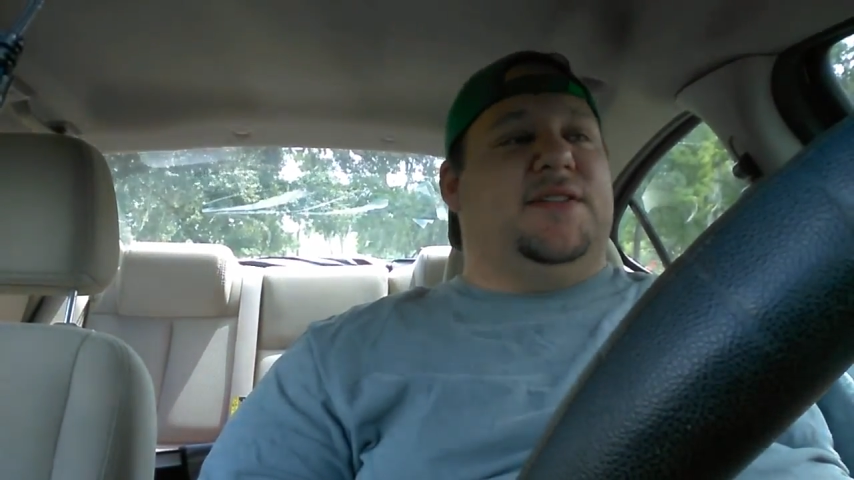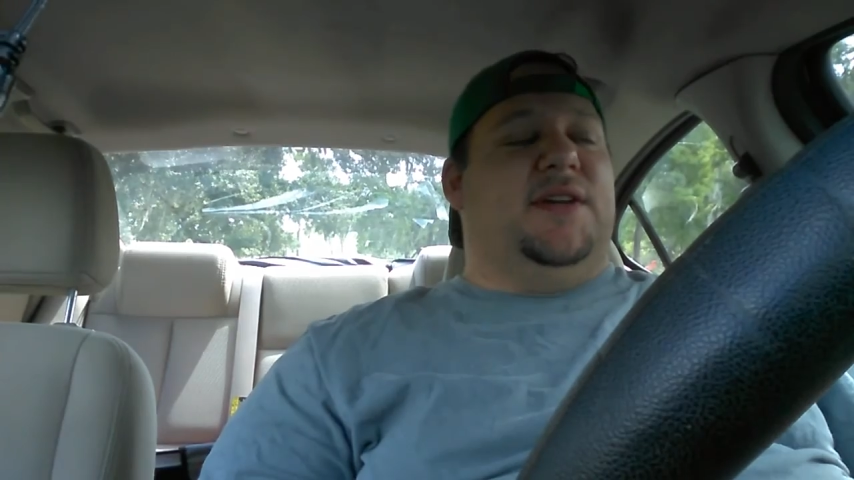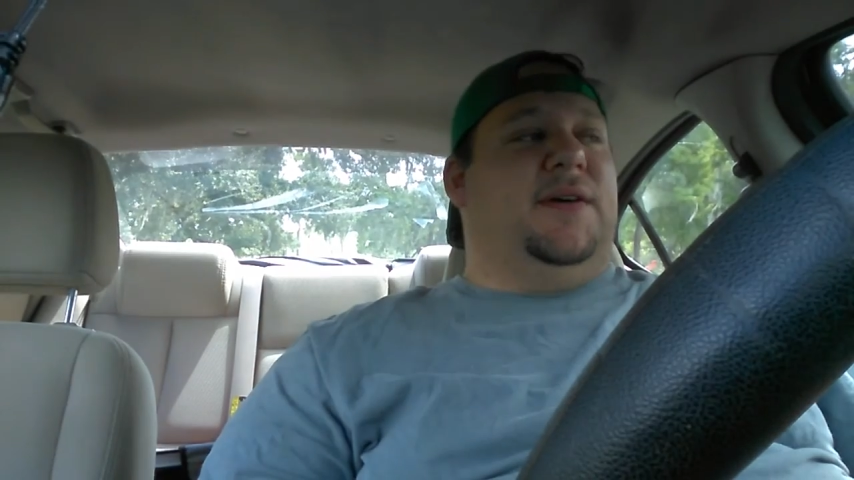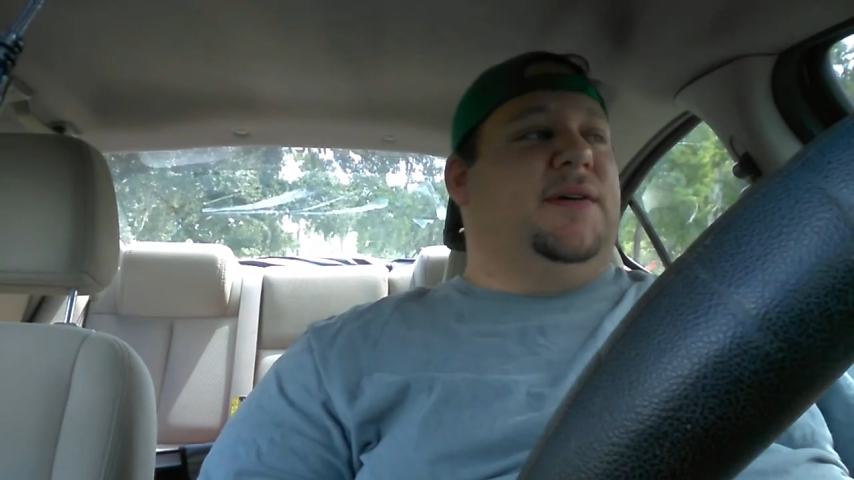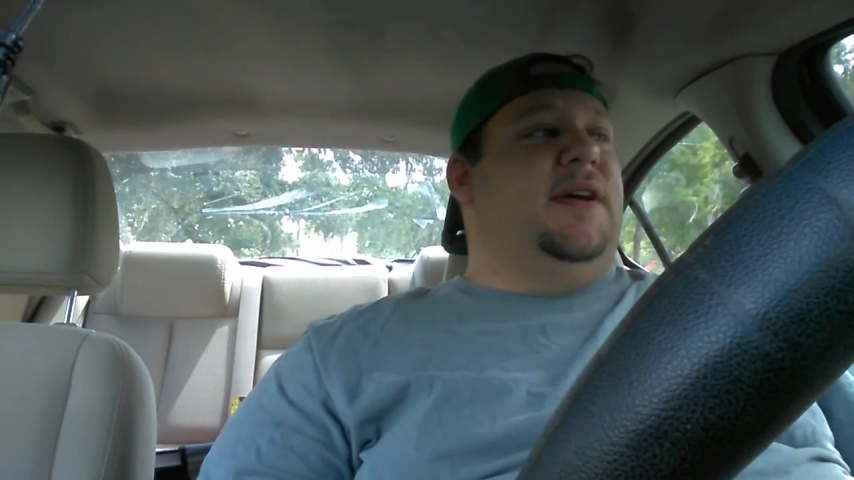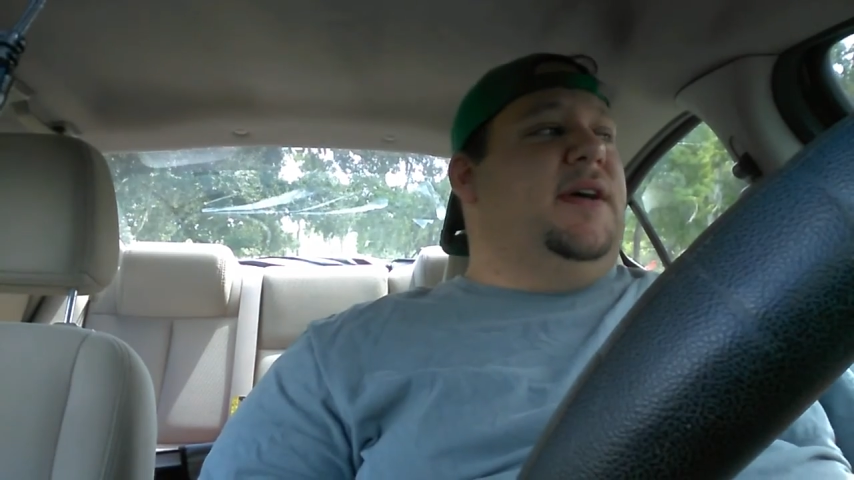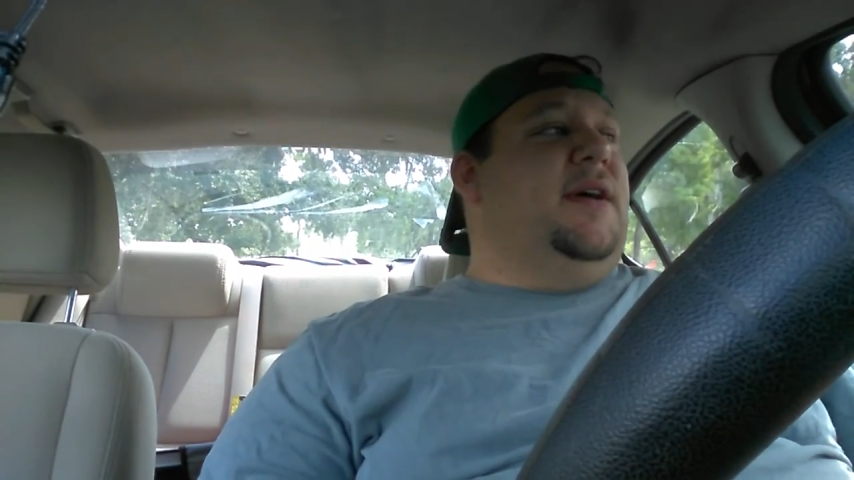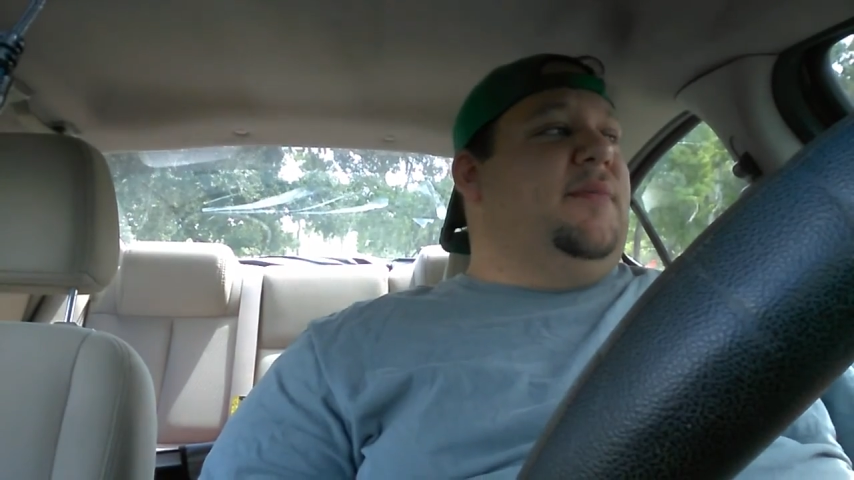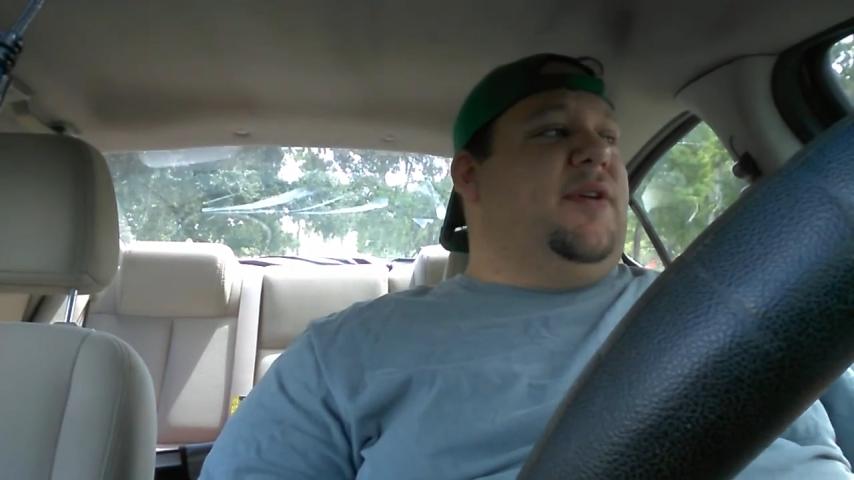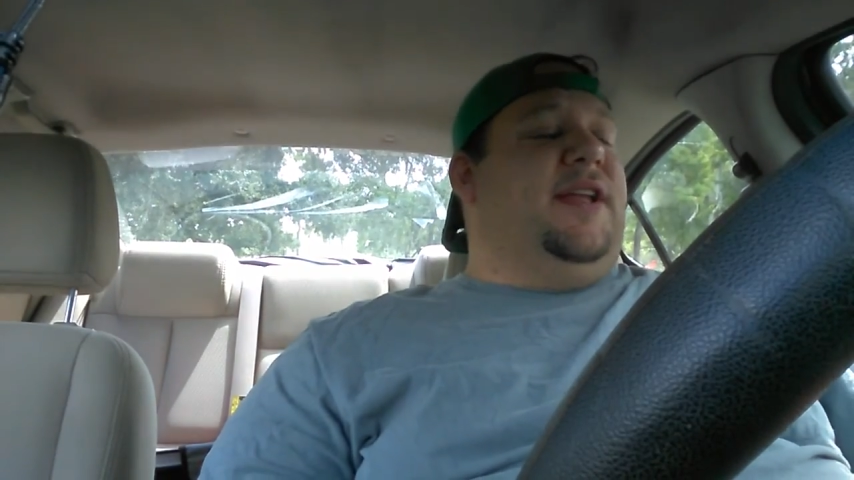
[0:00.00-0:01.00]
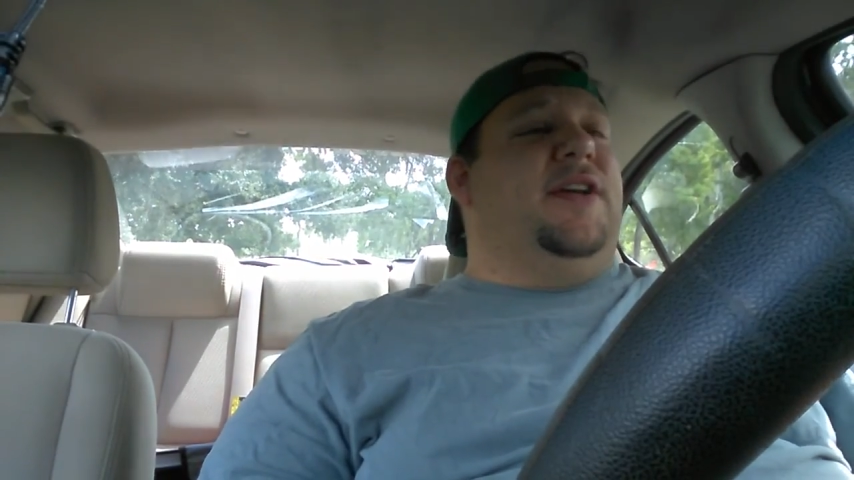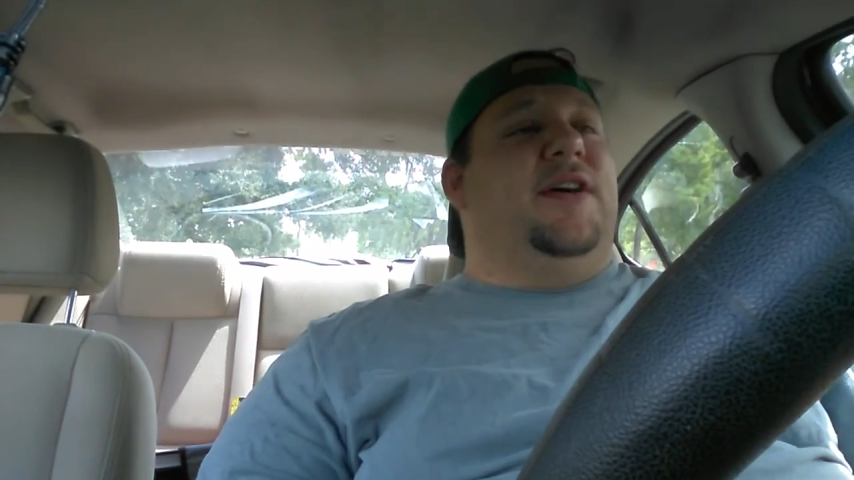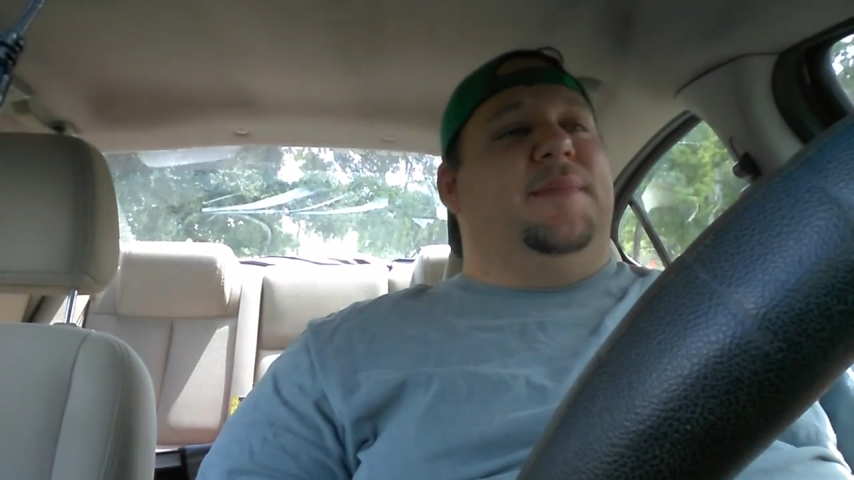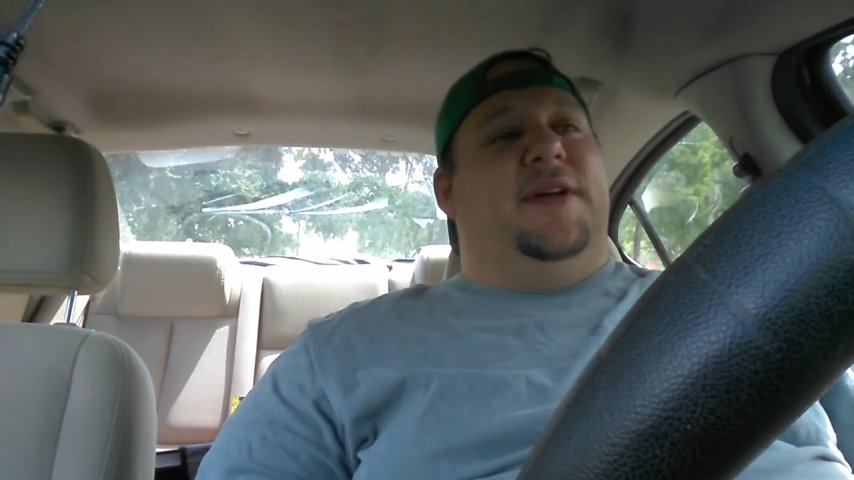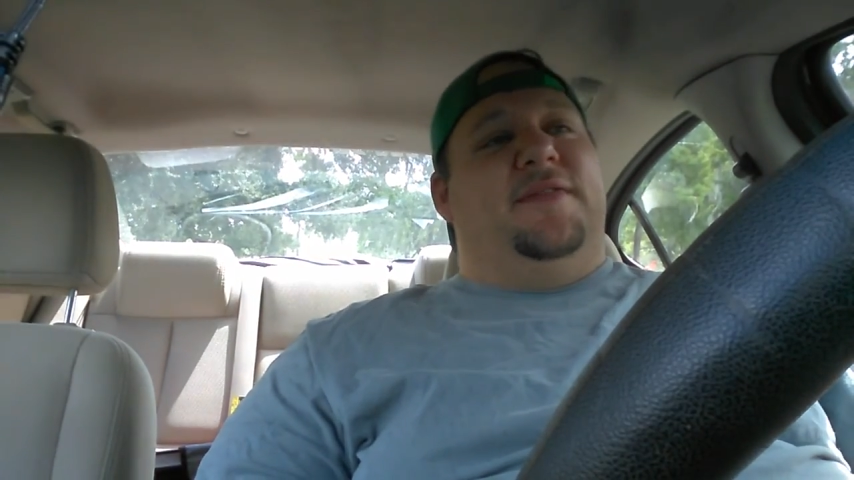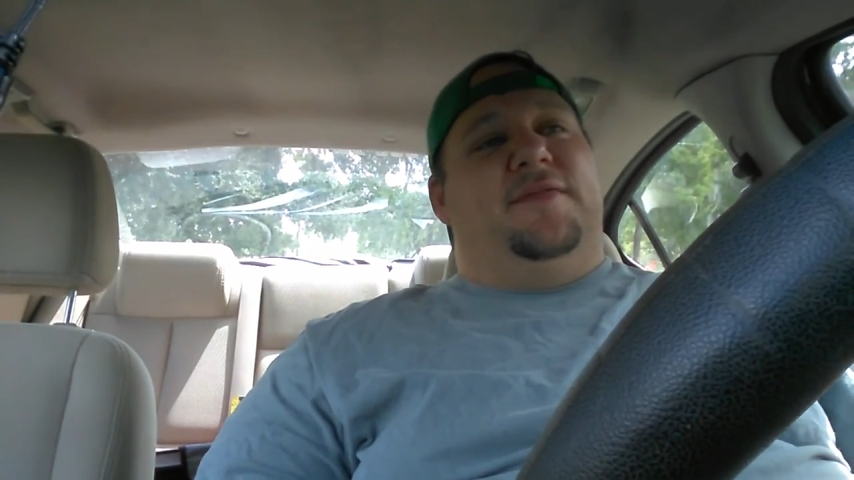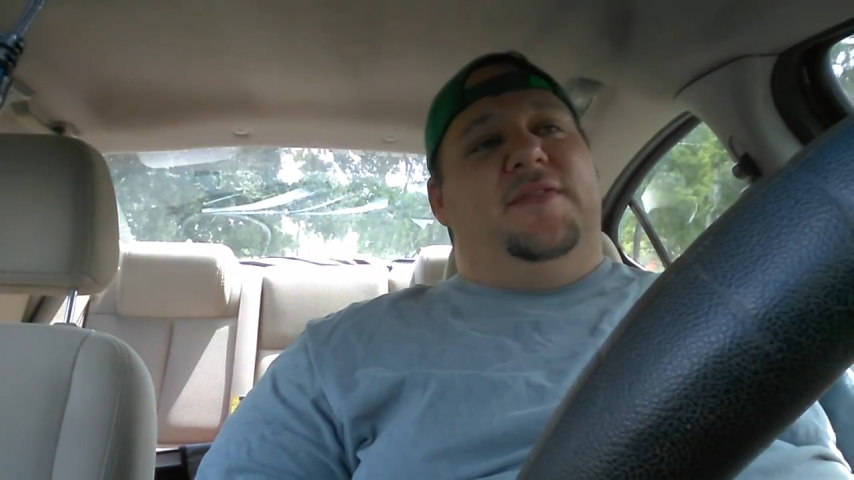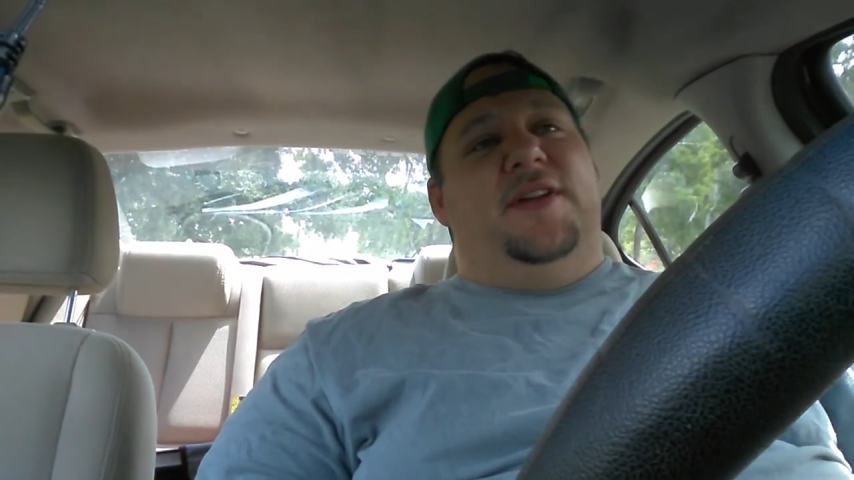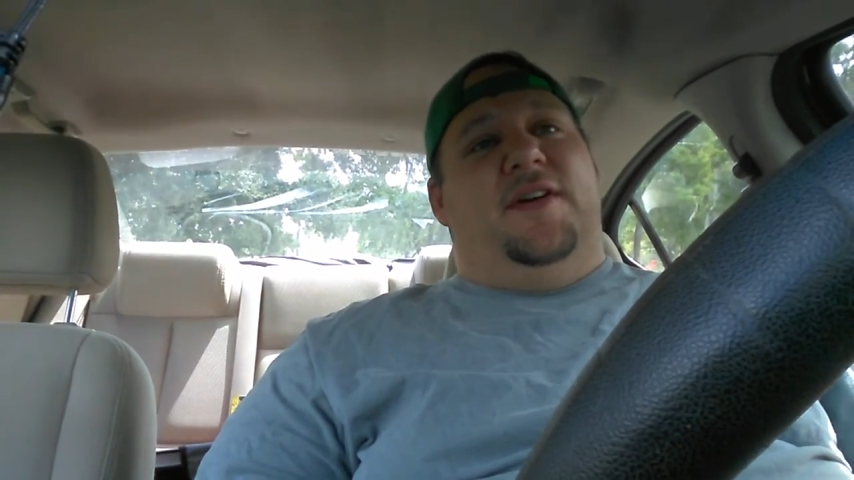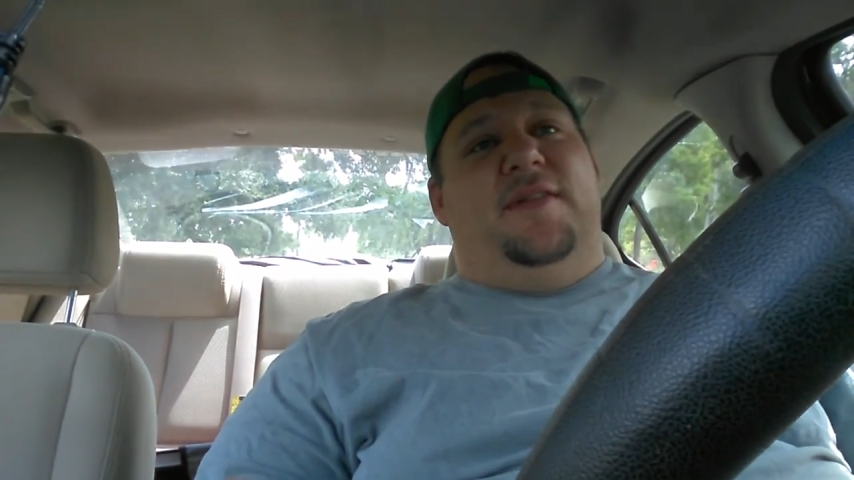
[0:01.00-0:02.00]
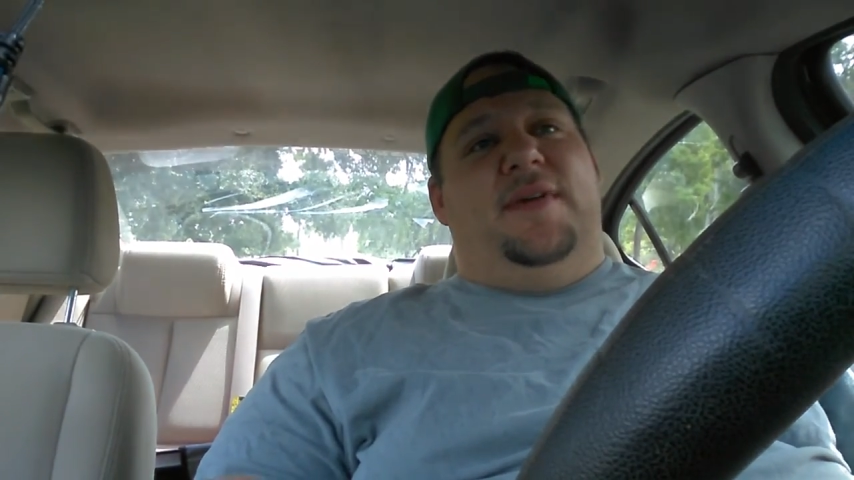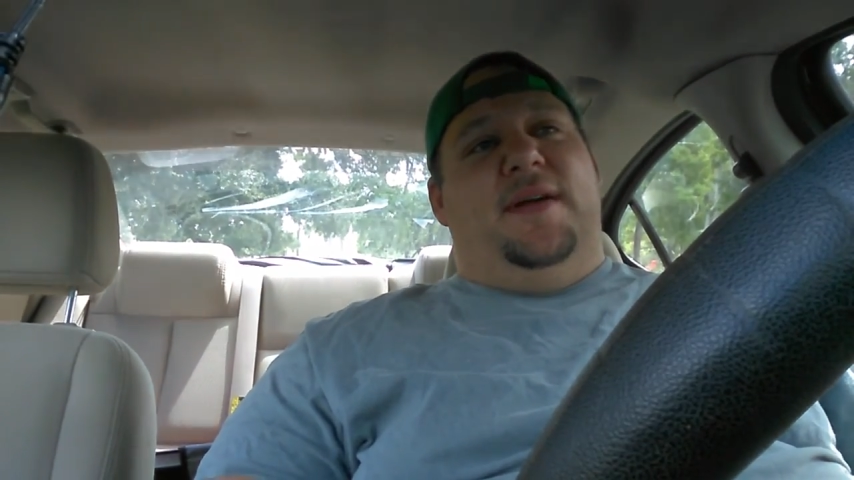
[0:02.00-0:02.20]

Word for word: So pretty good, but you know, I've,